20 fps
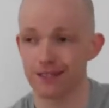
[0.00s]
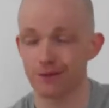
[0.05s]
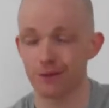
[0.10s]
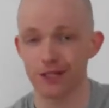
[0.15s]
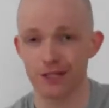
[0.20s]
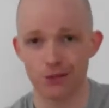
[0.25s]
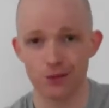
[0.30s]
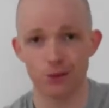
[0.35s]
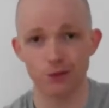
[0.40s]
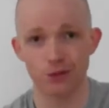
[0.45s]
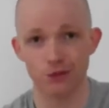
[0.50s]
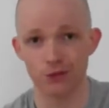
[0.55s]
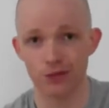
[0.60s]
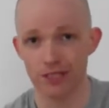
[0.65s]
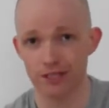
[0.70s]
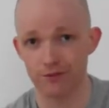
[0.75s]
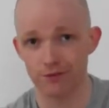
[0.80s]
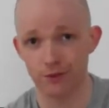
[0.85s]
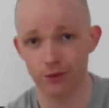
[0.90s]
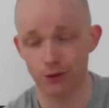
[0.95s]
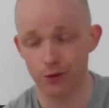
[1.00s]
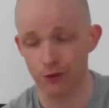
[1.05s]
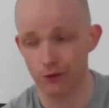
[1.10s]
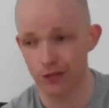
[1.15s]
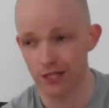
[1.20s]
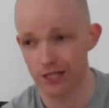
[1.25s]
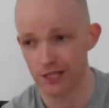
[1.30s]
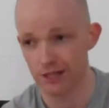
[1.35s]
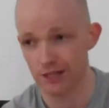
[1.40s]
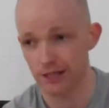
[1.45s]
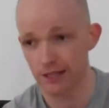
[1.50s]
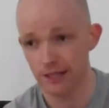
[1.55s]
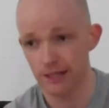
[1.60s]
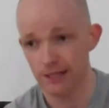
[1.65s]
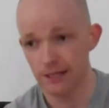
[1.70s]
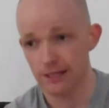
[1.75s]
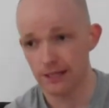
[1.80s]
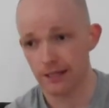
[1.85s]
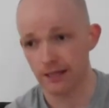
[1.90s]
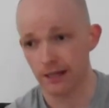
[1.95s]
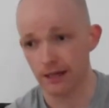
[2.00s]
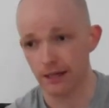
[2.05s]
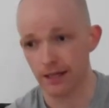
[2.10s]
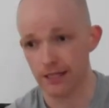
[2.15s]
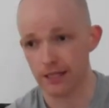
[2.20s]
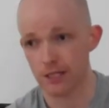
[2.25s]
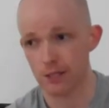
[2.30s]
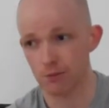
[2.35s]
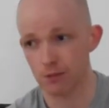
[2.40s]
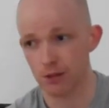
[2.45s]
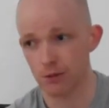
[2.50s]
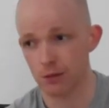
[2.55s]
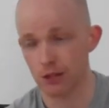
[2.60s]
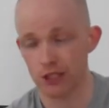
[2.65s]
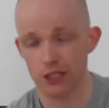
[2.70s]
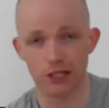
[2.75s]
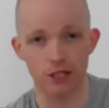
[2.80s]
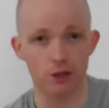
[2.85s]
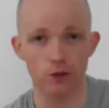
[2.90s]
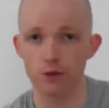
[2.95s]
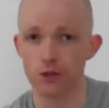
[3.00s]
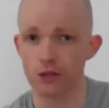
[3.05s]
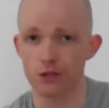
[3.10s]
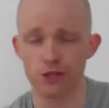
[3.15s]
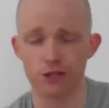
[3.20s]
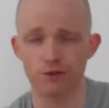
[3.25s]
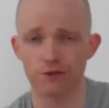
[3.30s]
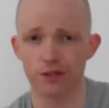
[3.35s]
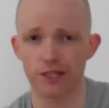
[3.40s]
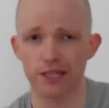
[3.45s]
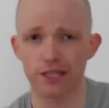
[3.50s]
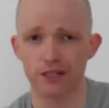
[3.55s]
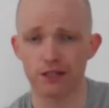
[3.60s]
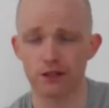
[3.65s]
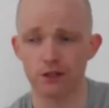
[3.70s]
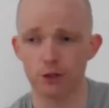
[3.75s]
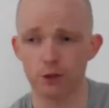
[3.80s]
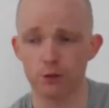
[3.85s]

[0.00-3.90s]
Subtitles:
We're told to drink it for a reason. That's something which I always used to forget to